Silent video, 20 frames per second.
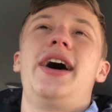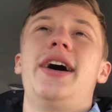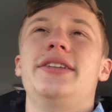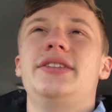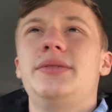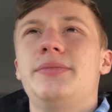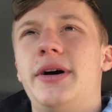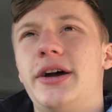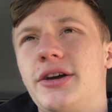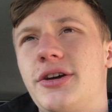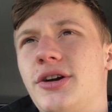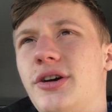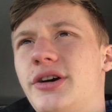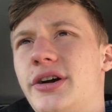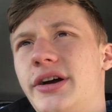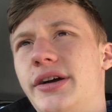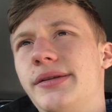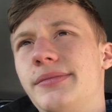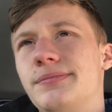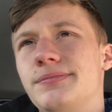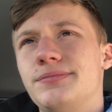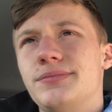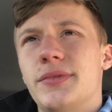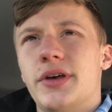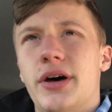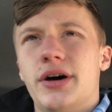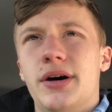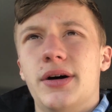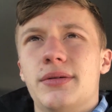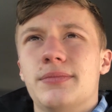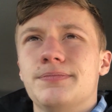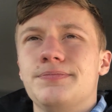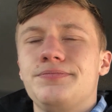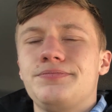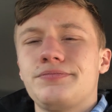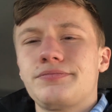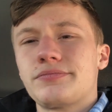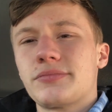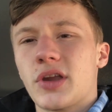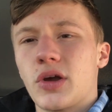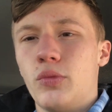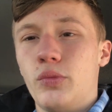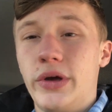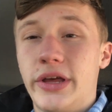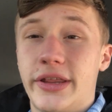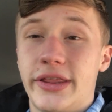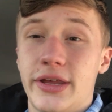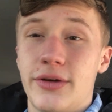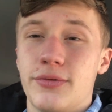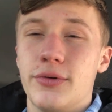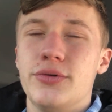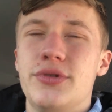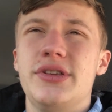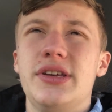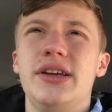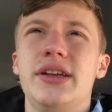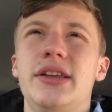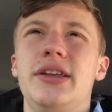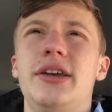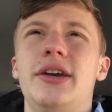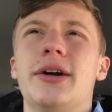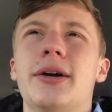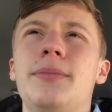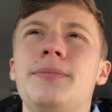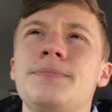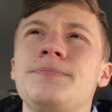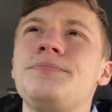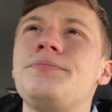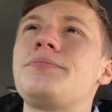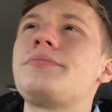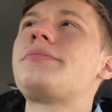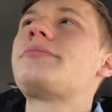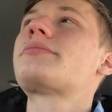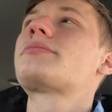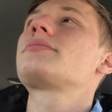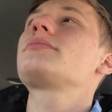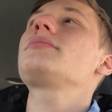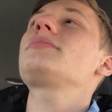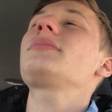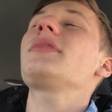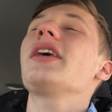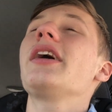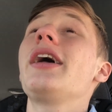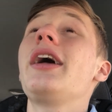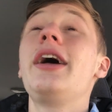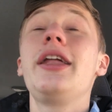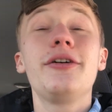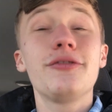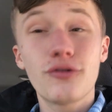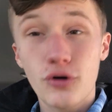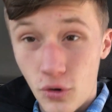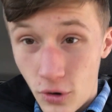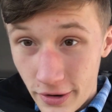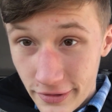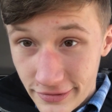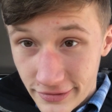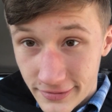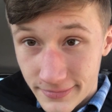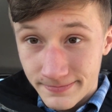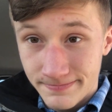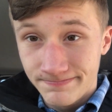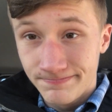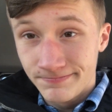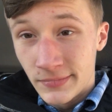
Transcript: add to my current weekly routine here. And of course,